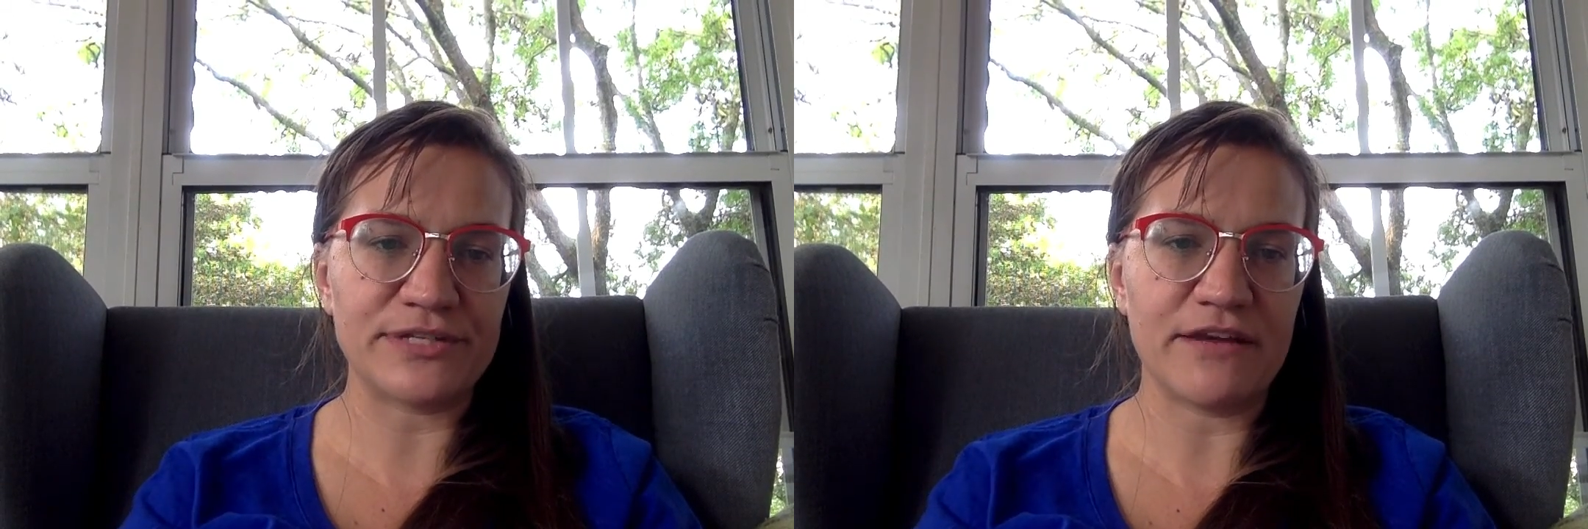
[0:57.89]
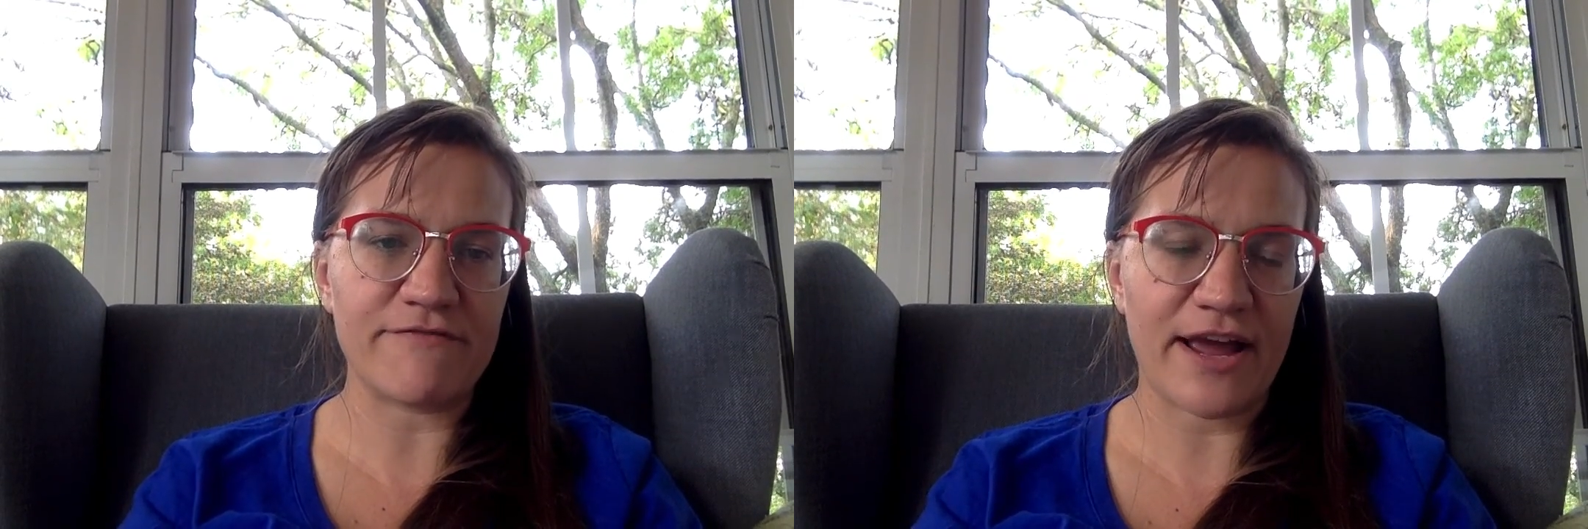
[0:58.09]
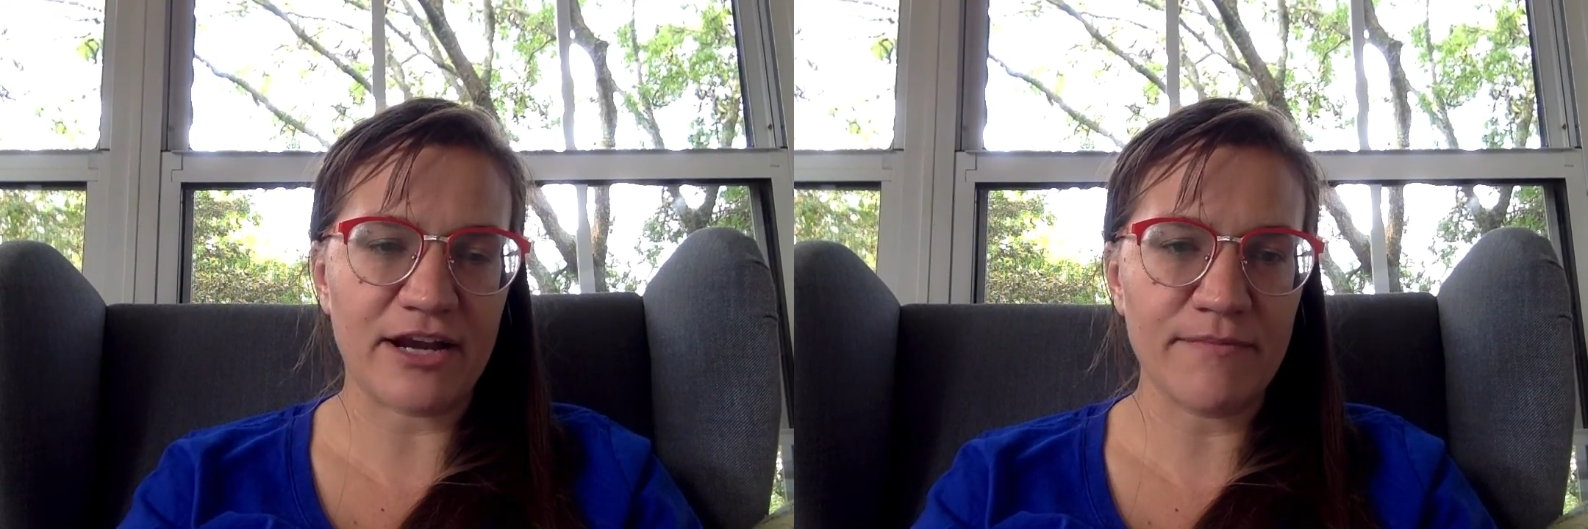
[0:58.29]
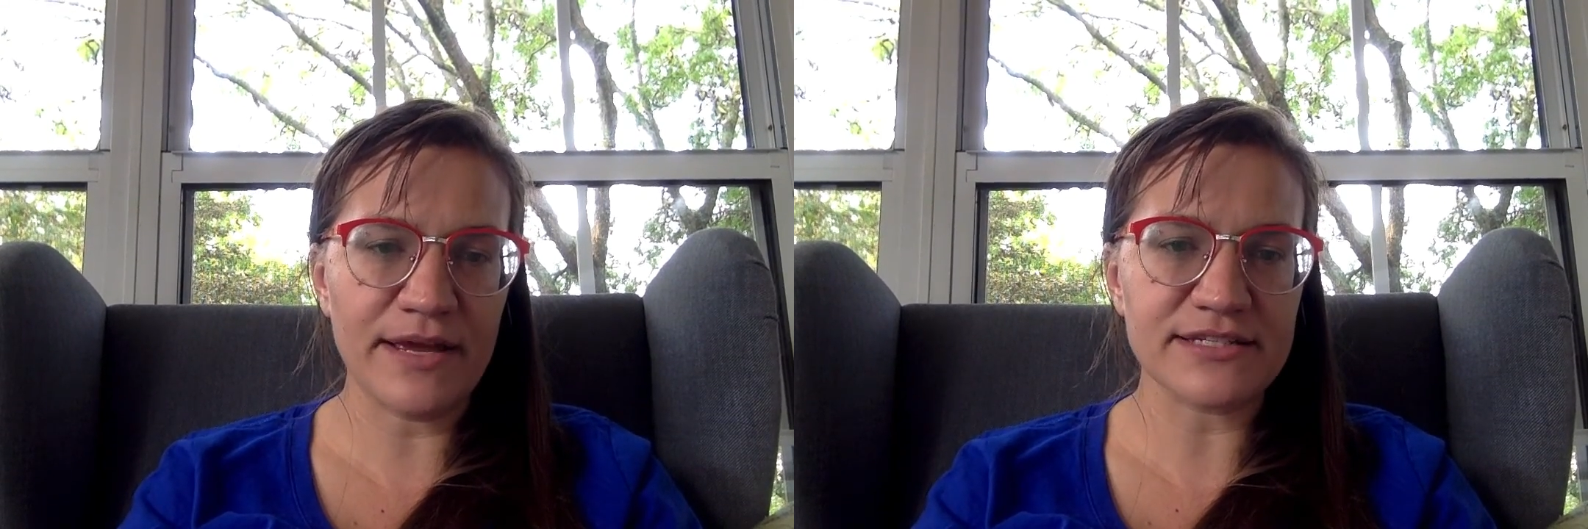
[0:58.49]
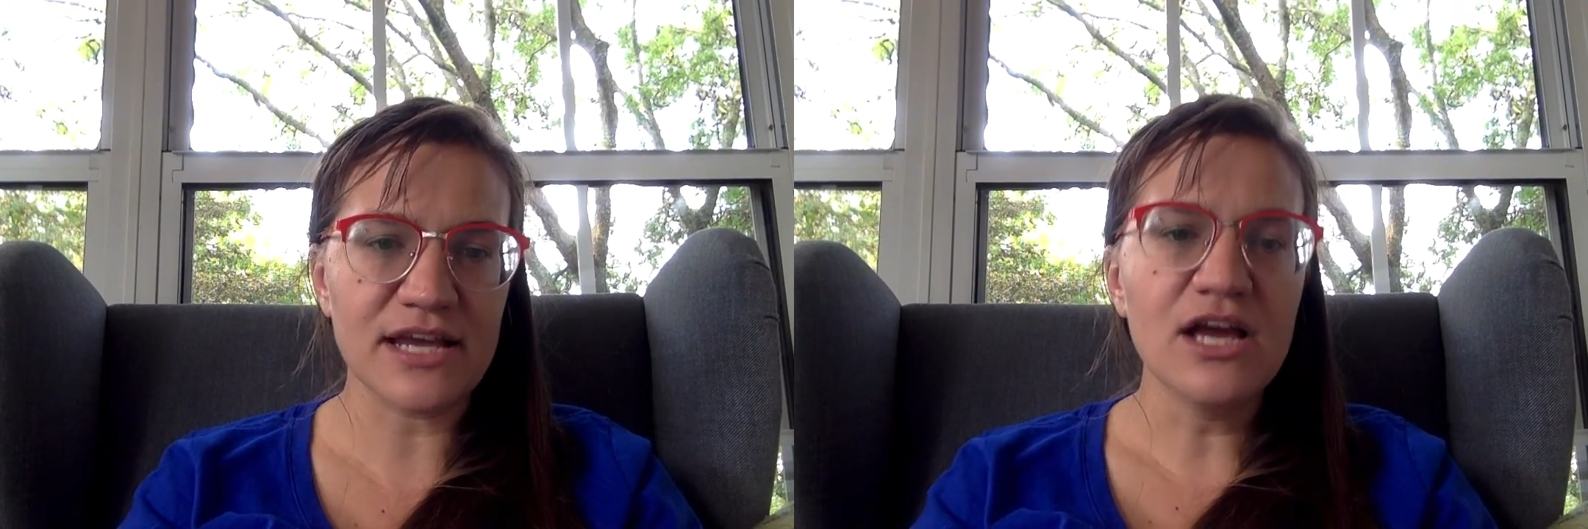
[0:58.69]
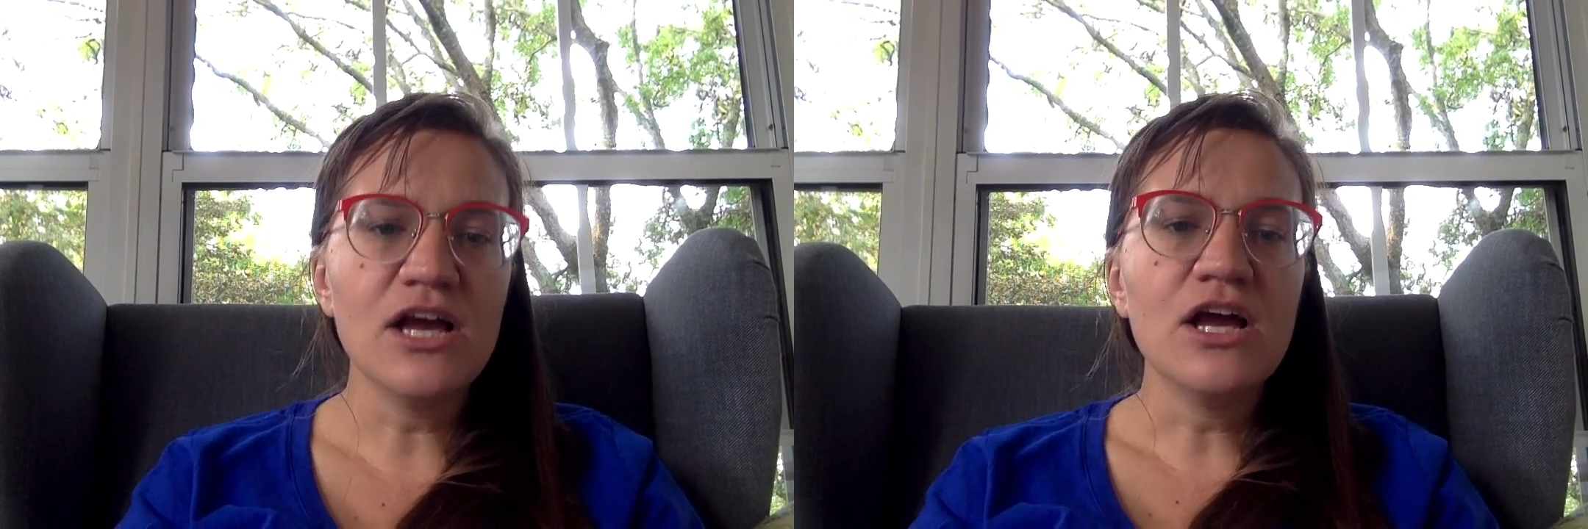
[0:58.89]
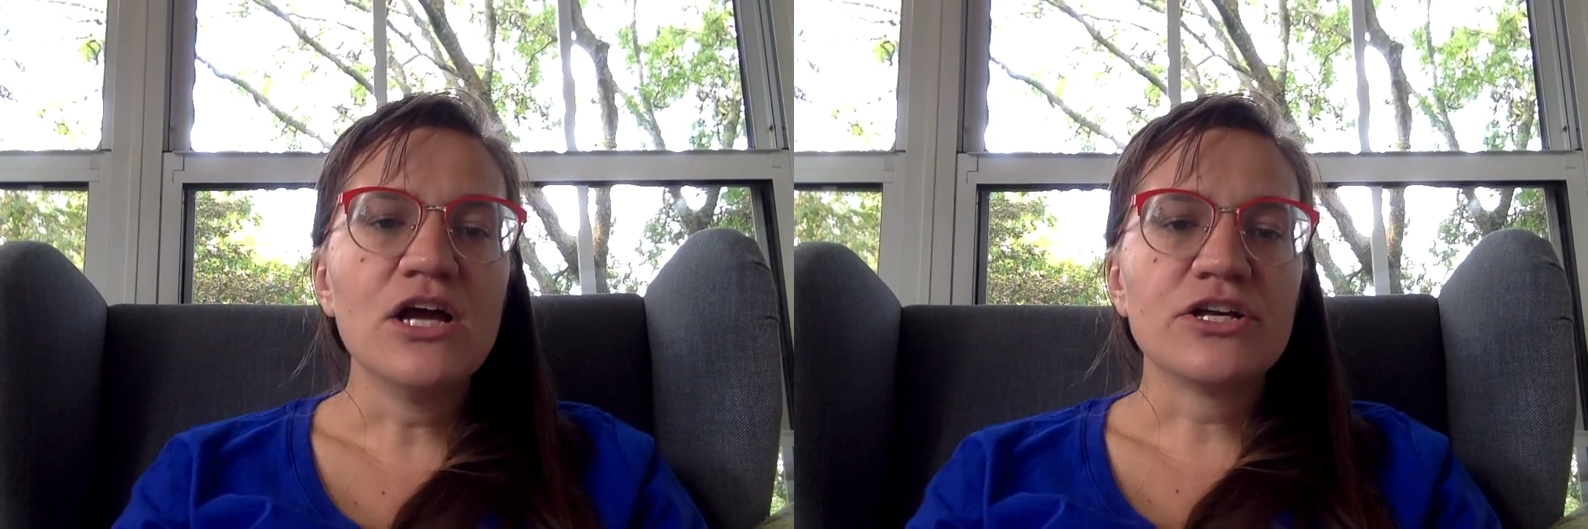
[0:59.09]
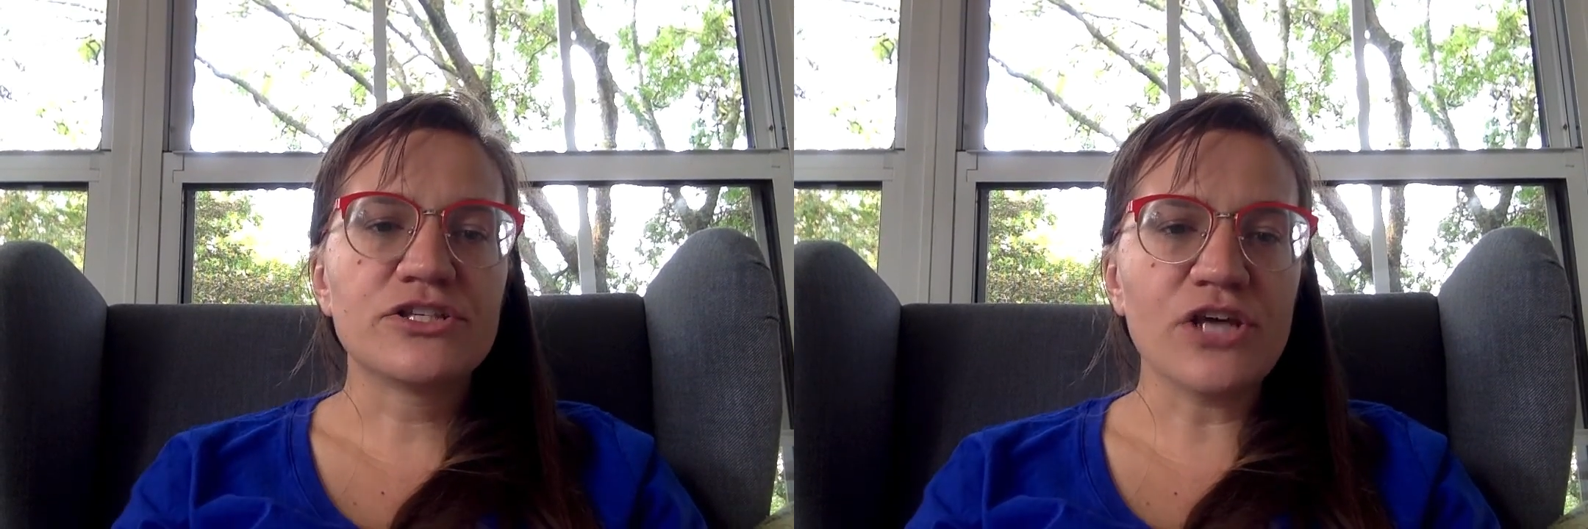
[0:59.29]
environment.
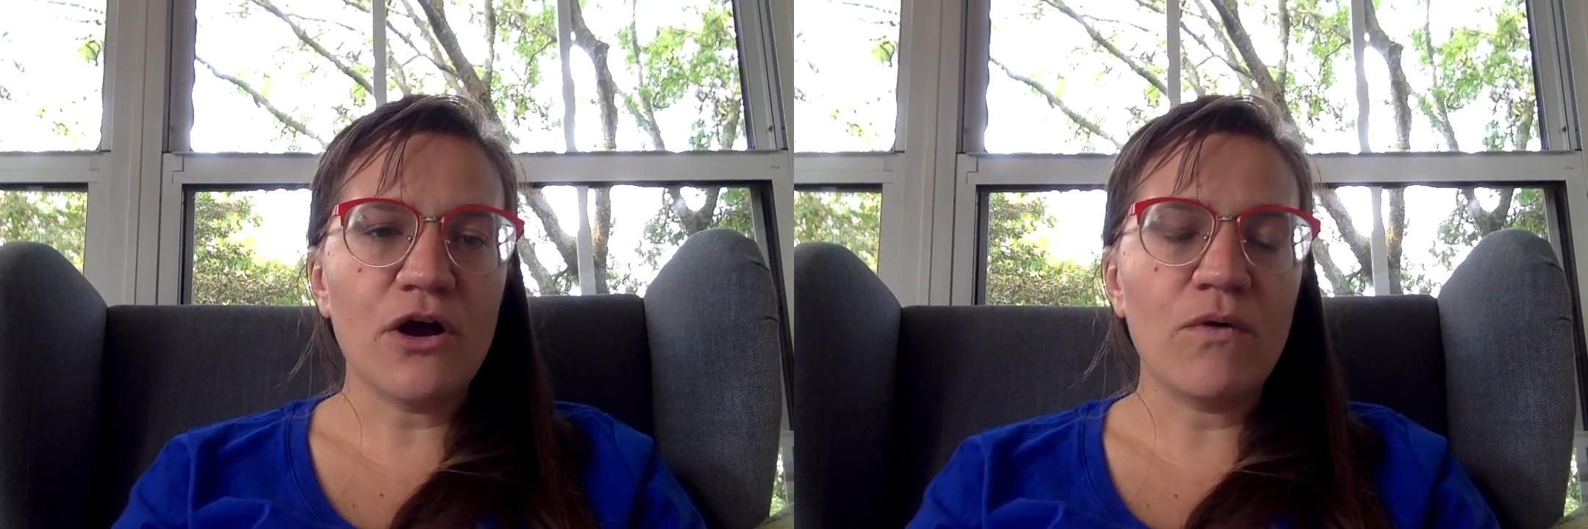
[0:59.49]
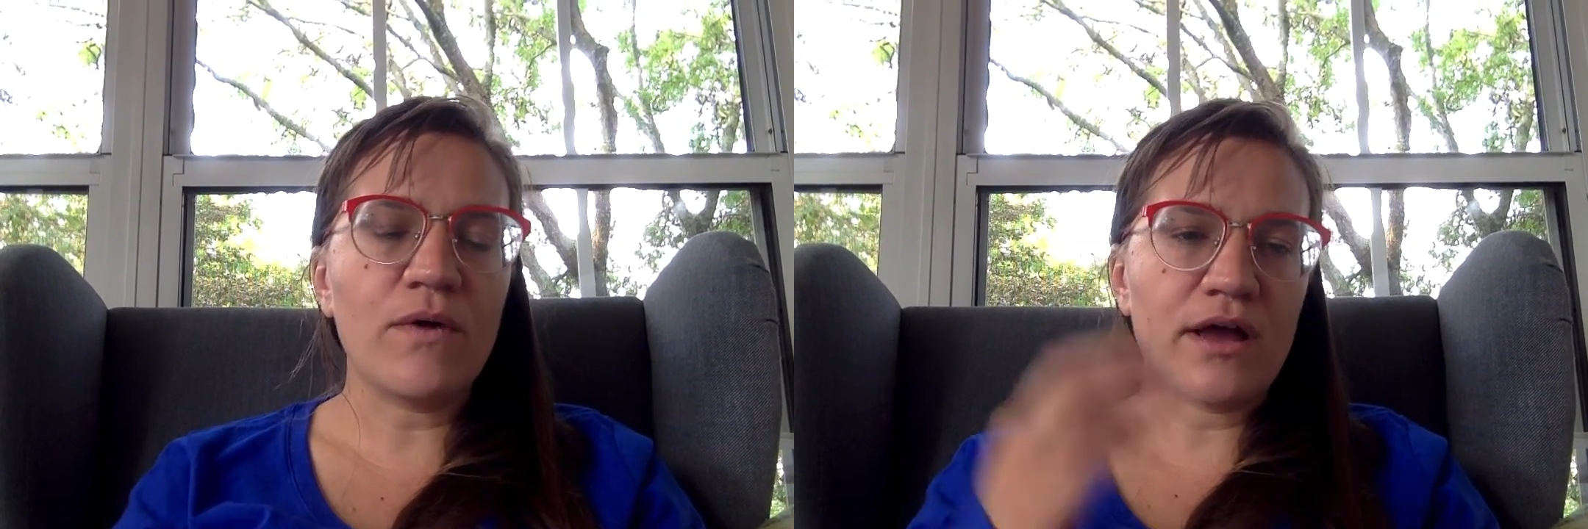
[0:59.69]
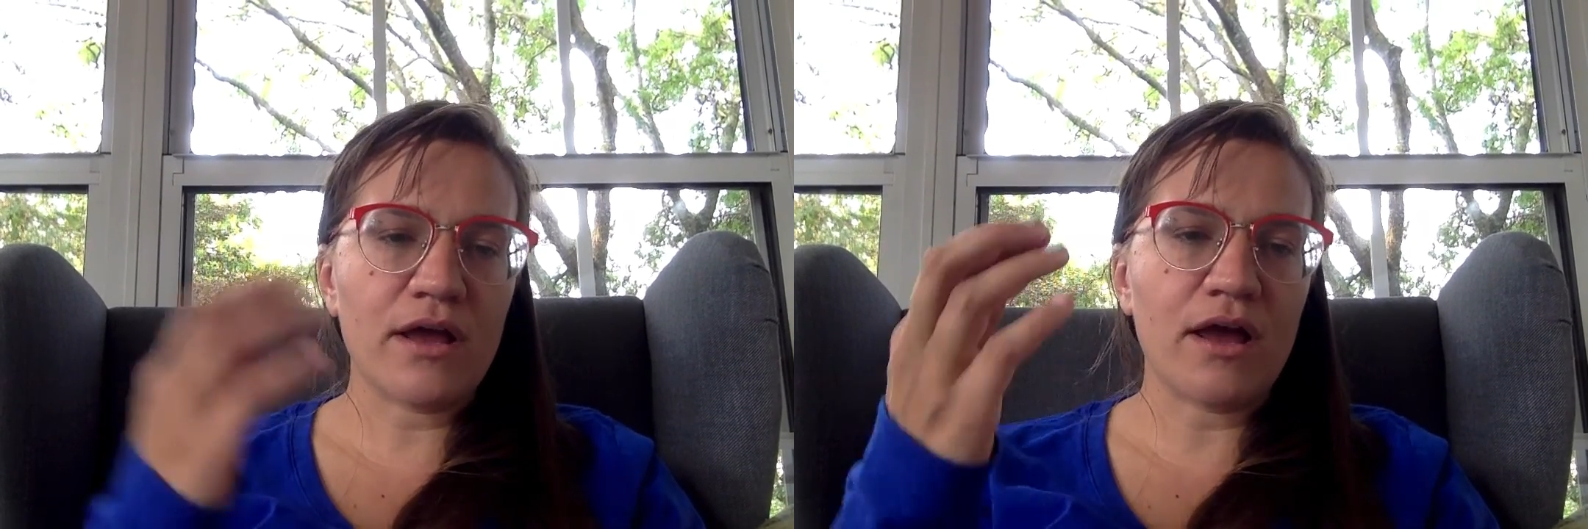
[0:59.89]
So,